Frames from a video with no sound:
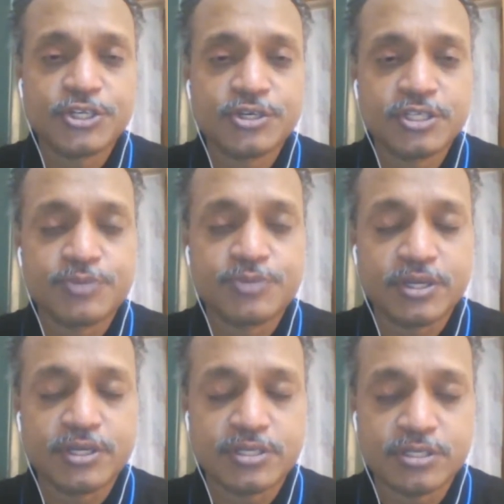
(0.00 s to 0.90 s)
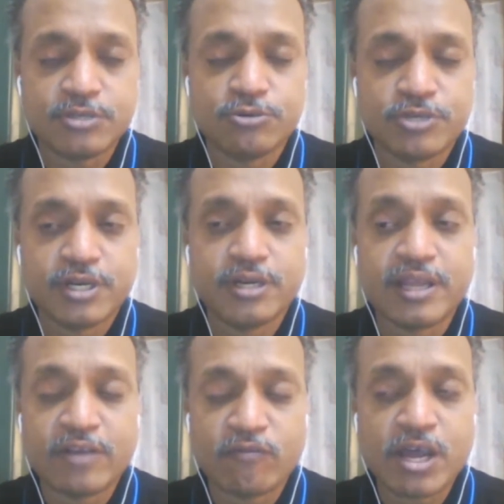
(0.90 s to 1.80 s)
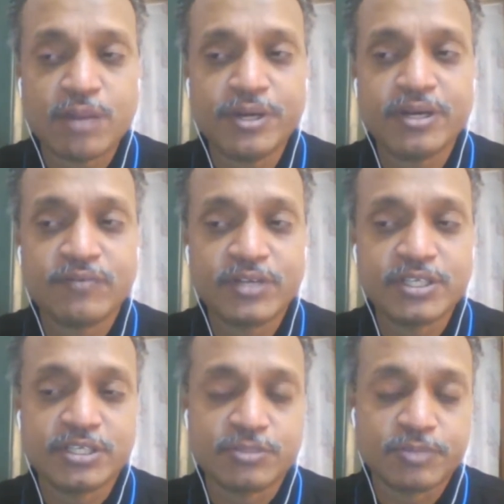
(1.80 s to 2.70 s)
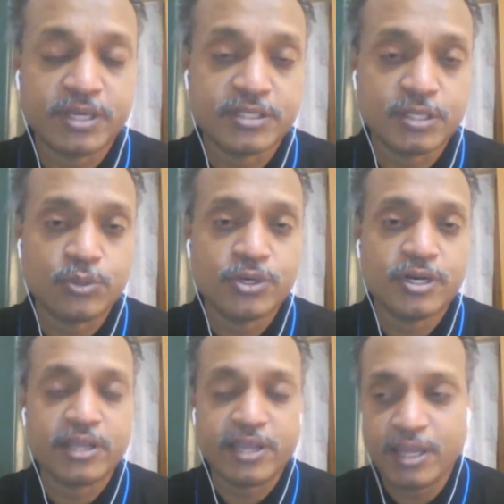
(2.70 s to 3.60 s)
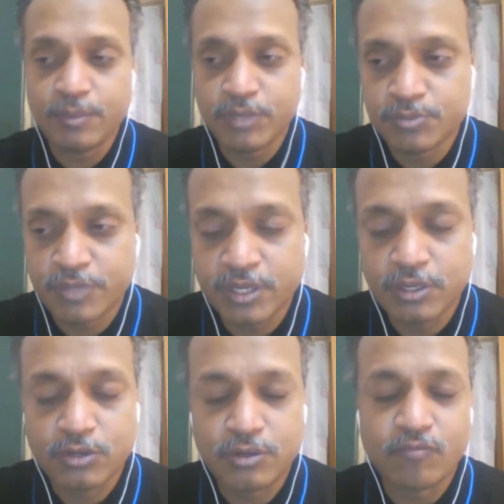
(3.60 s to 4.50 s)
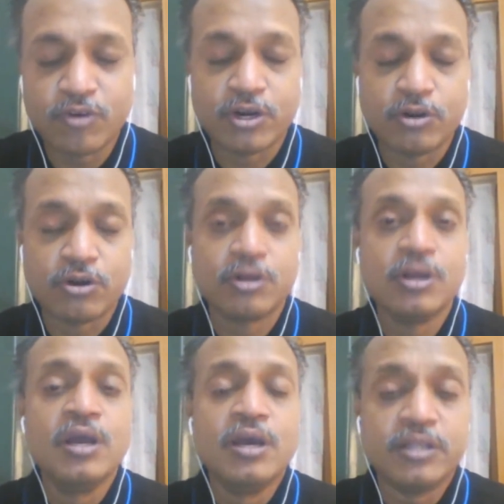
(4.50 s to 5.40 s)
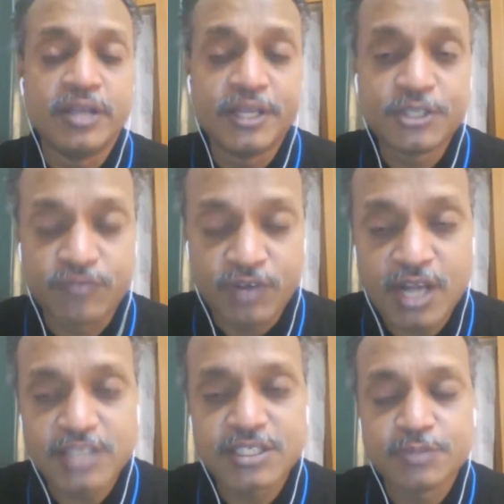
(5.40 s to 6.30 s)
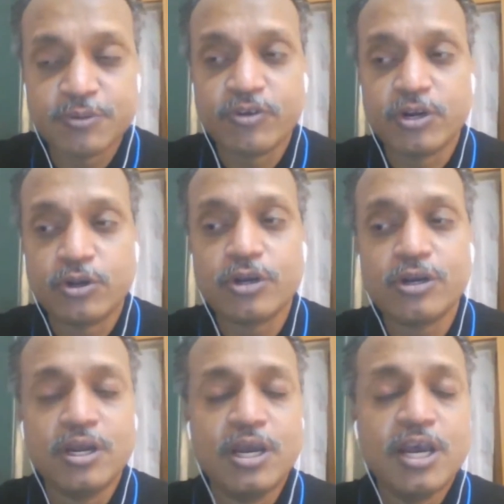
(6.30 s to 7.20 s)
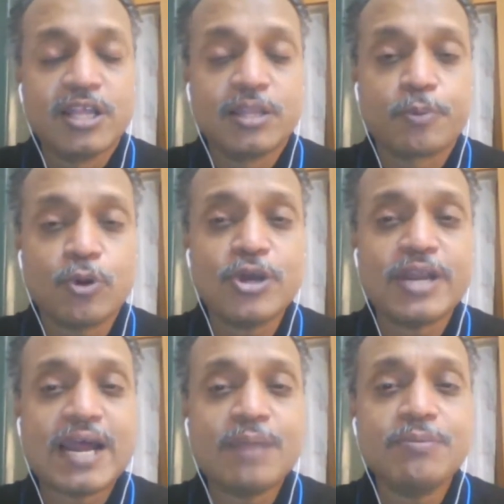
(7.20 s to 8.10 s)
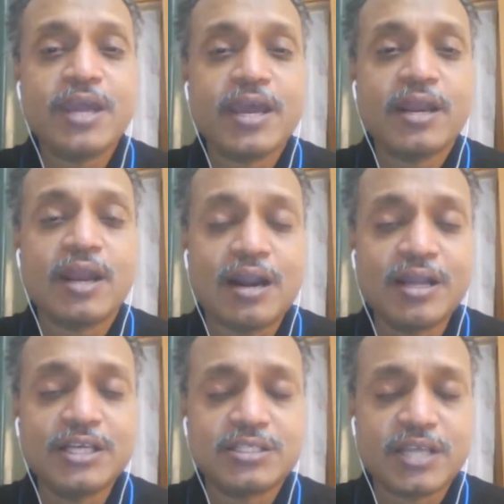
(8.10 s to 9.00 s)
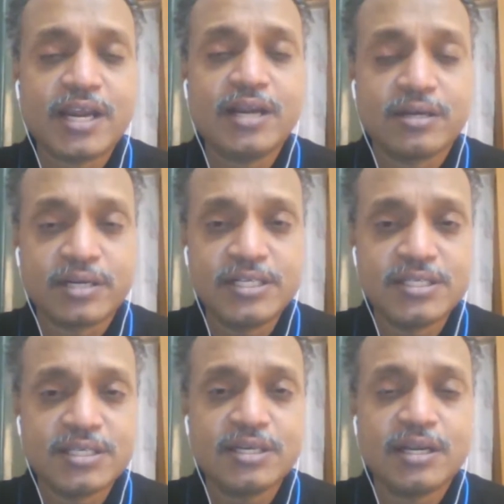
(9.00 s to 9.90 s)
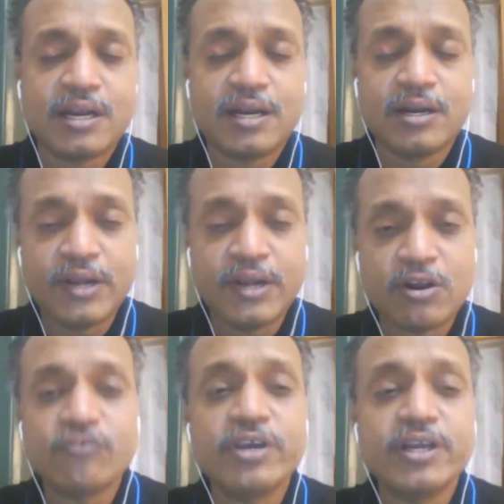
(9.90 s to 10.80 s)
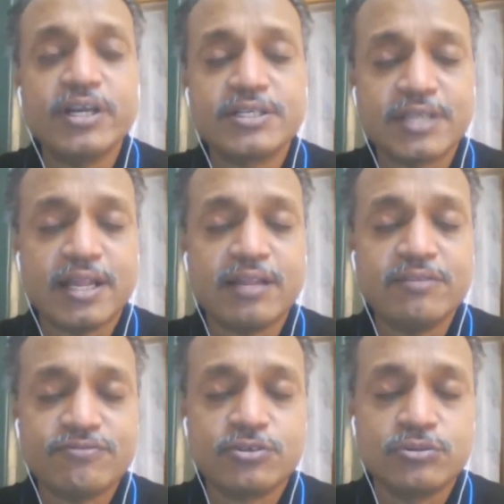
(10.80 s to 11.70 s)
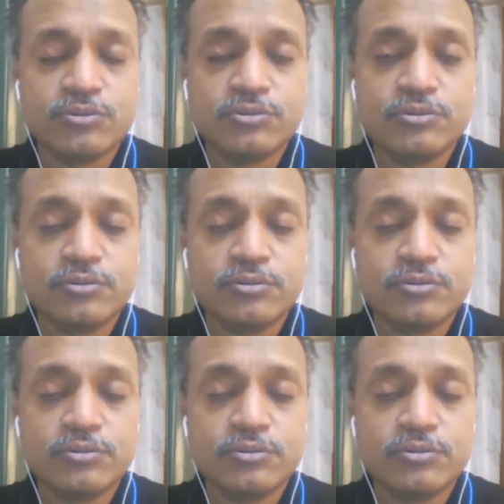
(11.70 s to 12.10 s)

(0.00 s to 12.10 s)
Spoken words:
application is being executed, the environment in which it's being executed, the game is being worked on, the nature of task is being worked on, the program can understand, reason, and reconfigure itself